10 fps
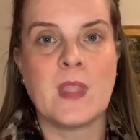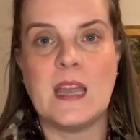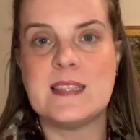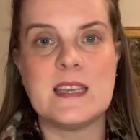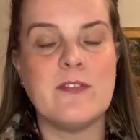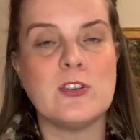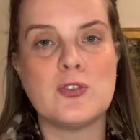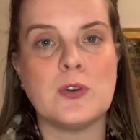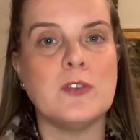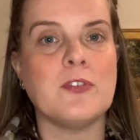even
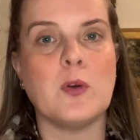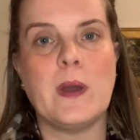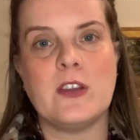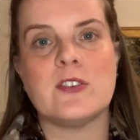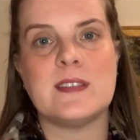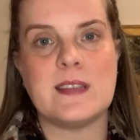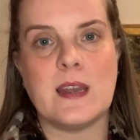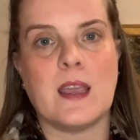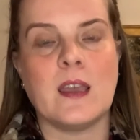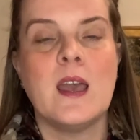true for when you're
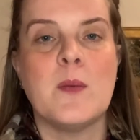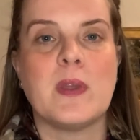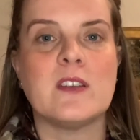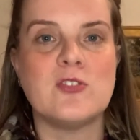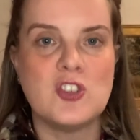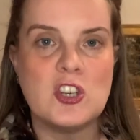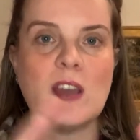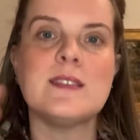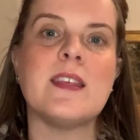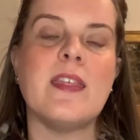sitting, because
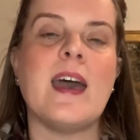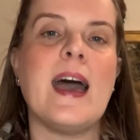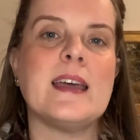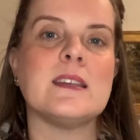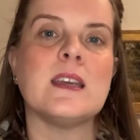just that